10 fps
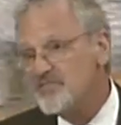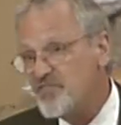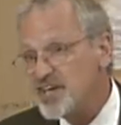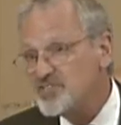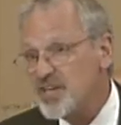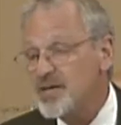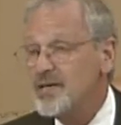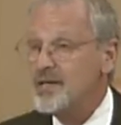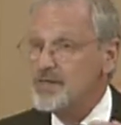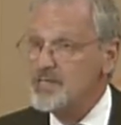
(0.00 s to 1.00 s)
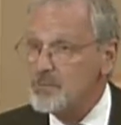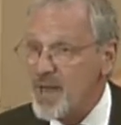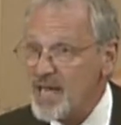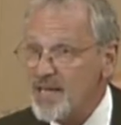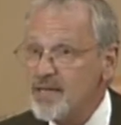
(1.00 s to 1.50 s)
fixing,
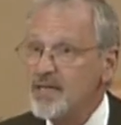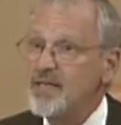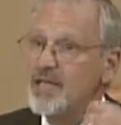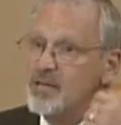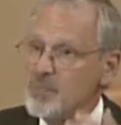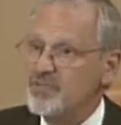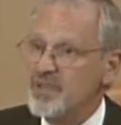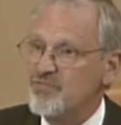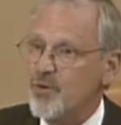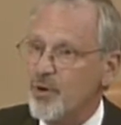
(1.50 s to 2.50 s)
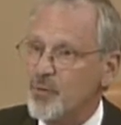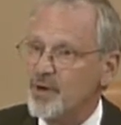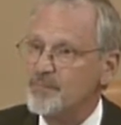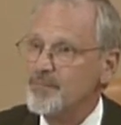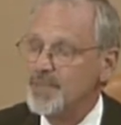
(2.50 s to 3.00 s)
debating, and moving forward.